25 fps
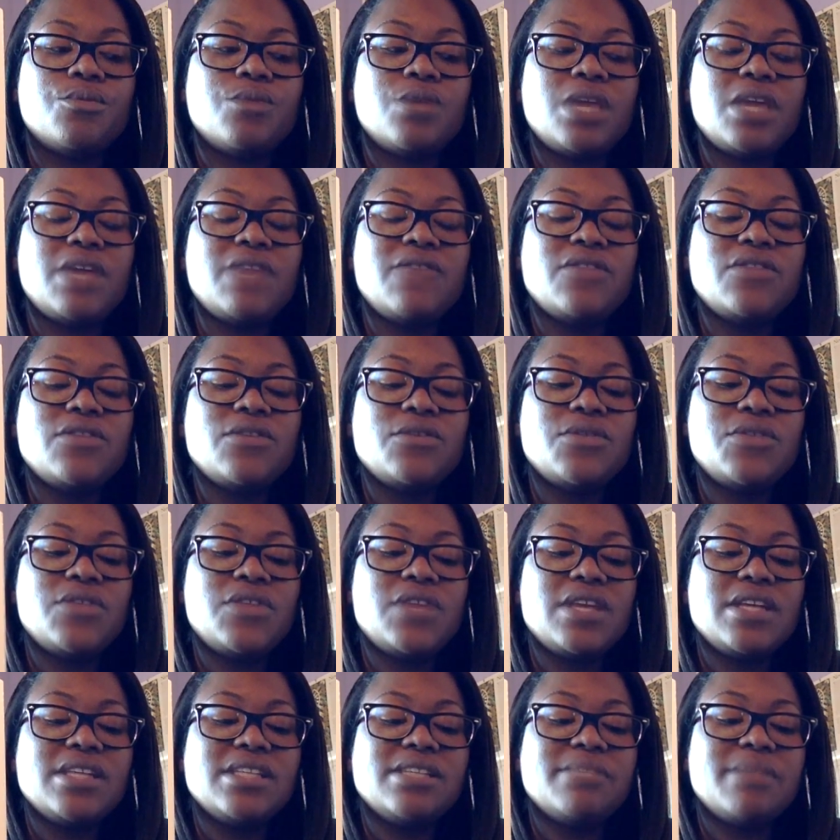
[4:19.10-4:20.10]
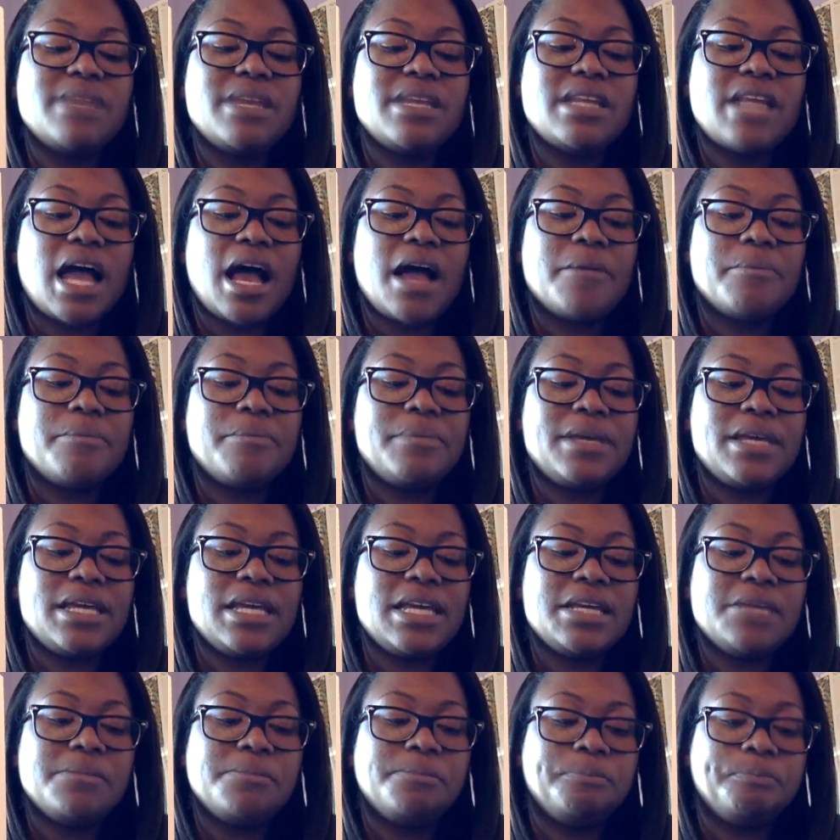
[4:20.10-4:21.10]
even though things may not
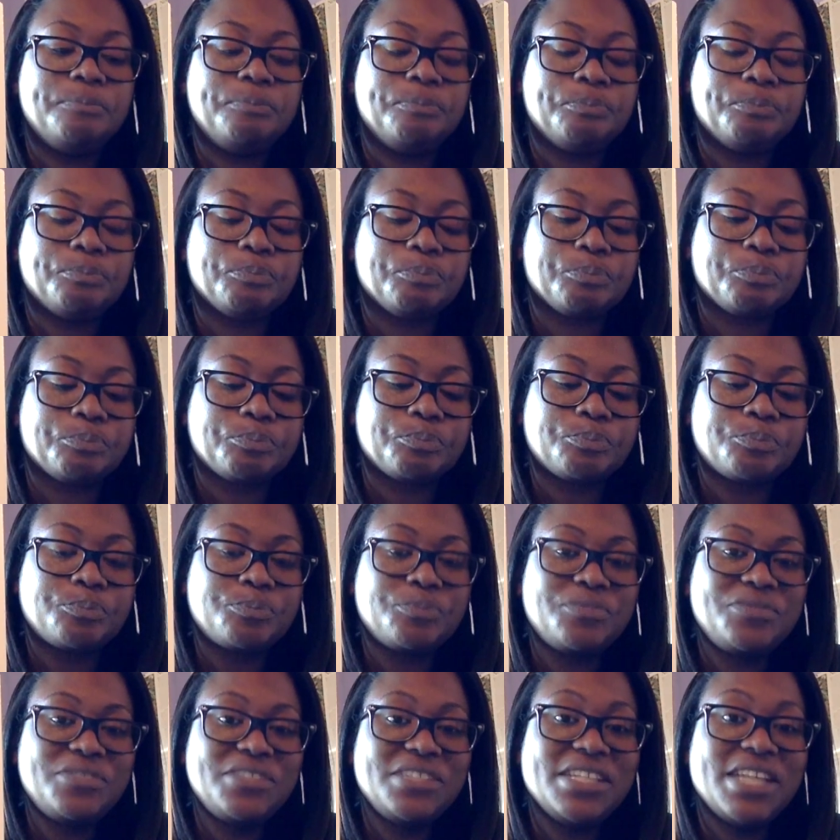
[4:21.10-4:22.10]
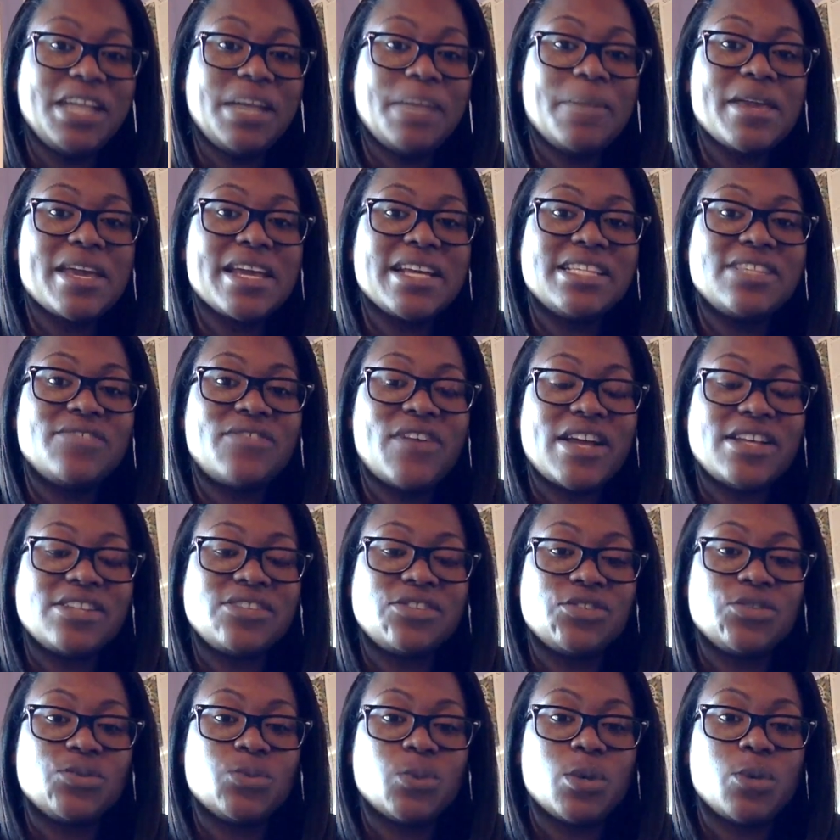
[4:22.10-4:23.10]
be coming as
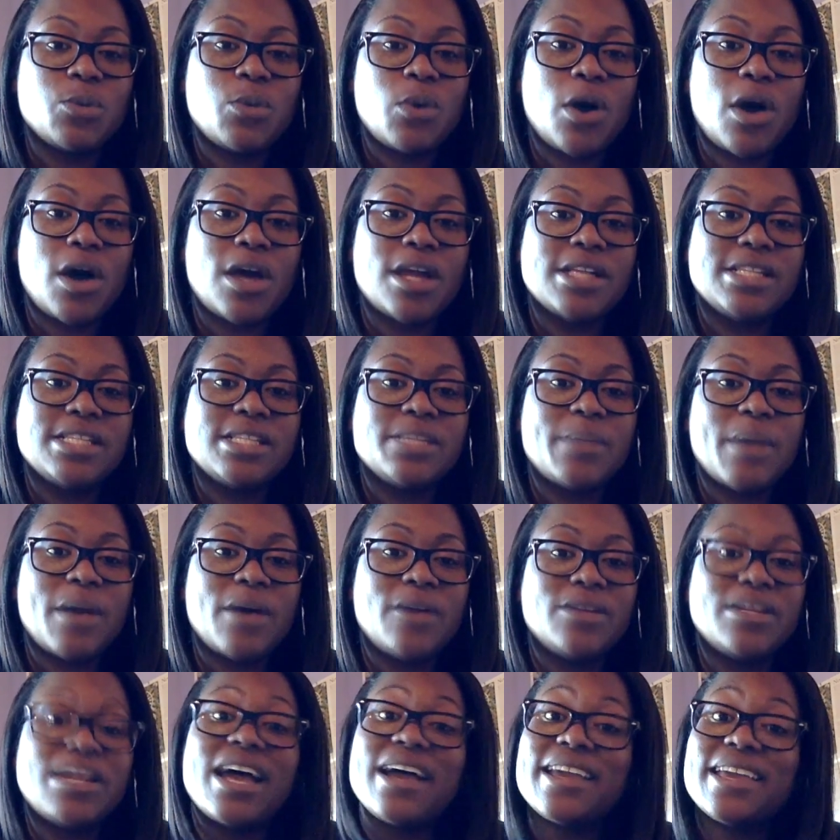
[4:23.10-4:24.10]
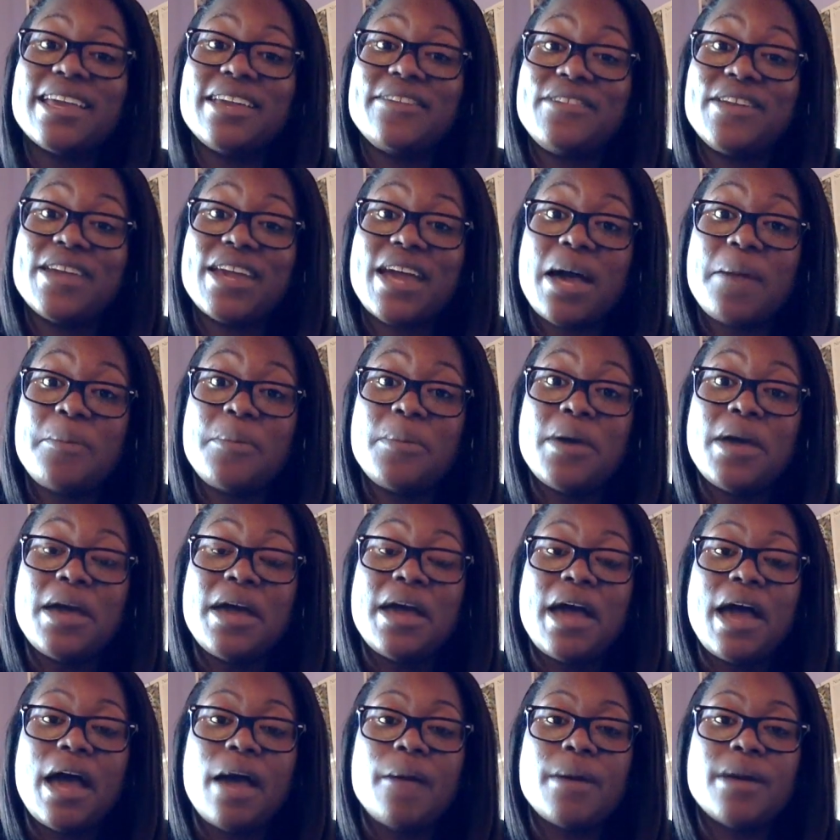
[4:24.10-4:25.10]
fast as we want. It's about not giving up,
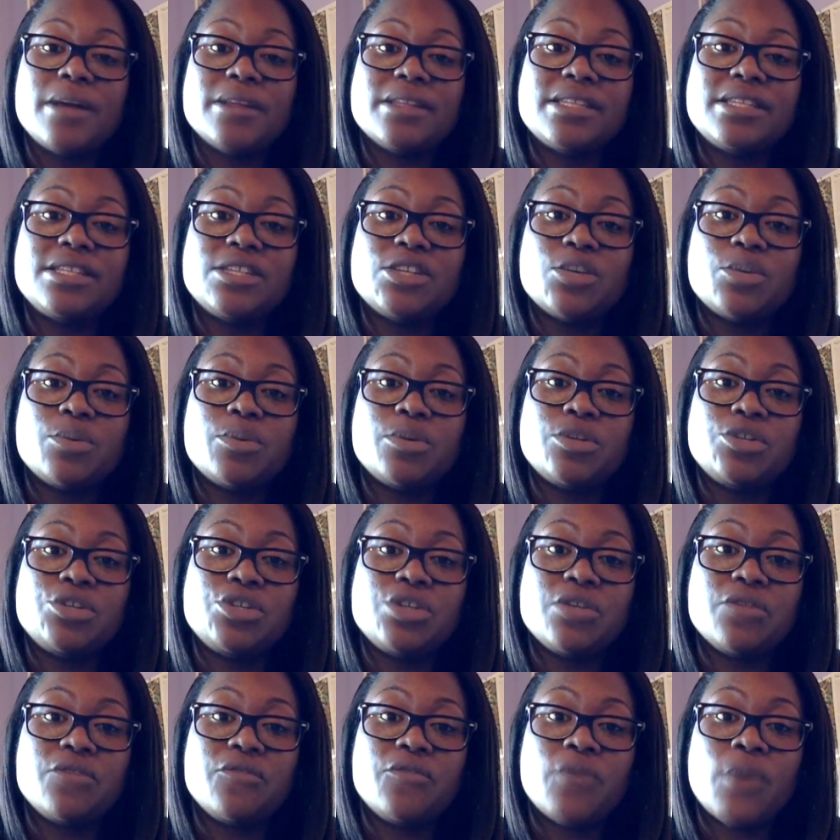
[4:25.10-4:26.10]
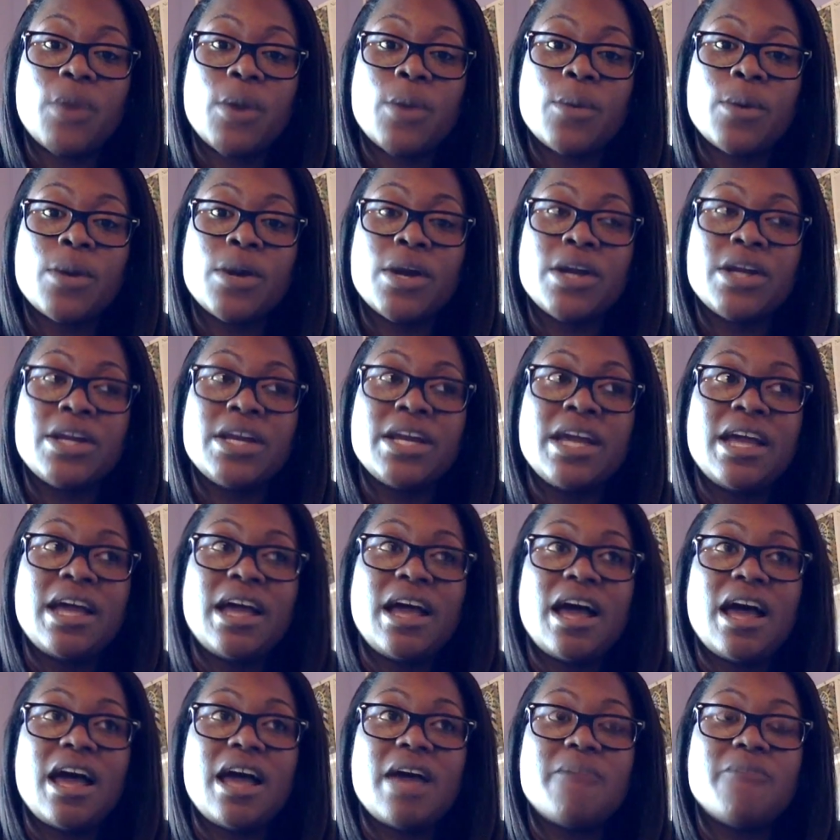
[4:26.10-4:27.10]
about still pushing forward,
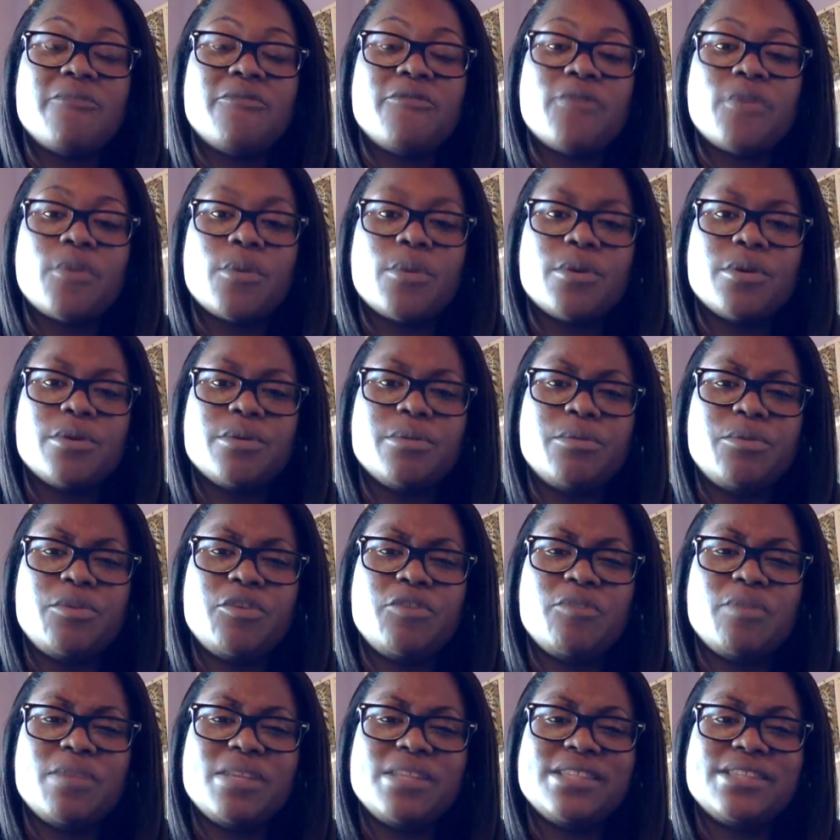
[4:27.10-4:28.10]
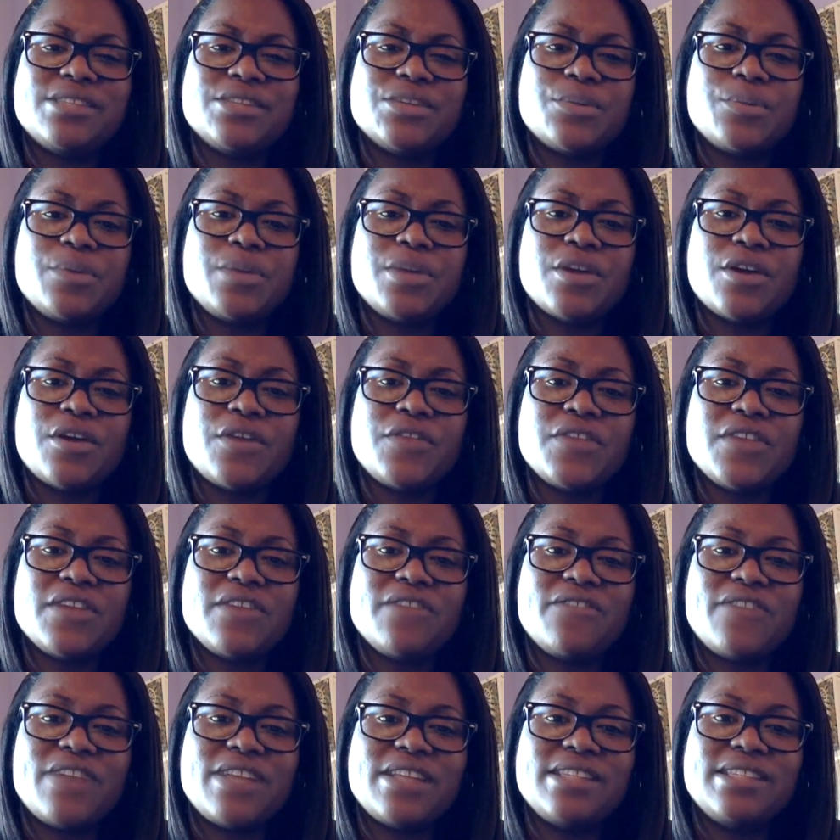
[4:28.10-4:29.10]
um, forward movement, still being on the
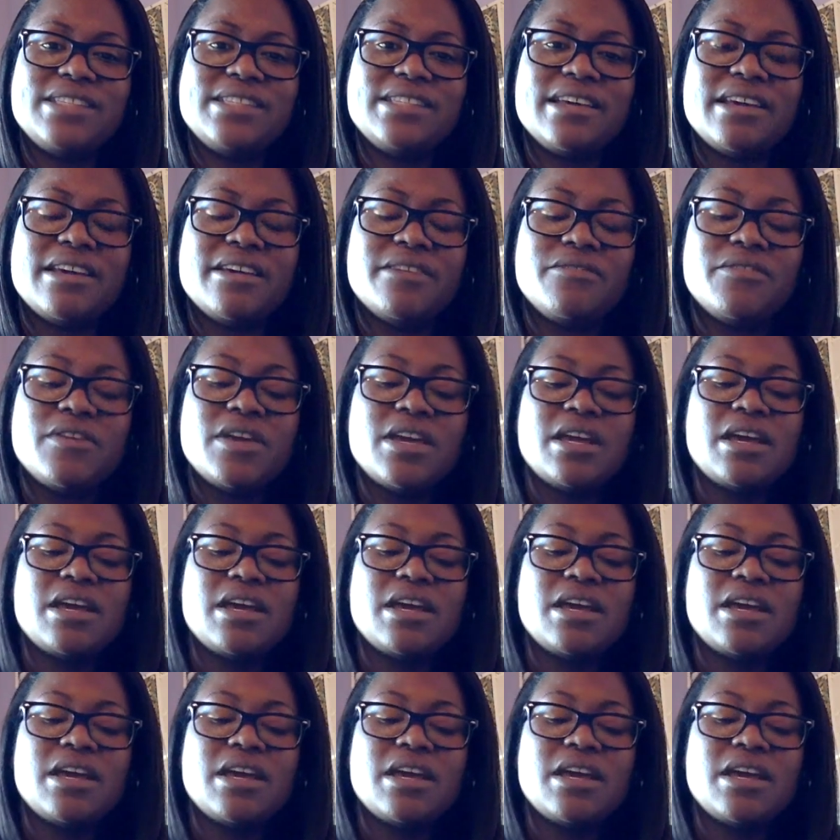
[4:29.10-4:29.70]
offensive.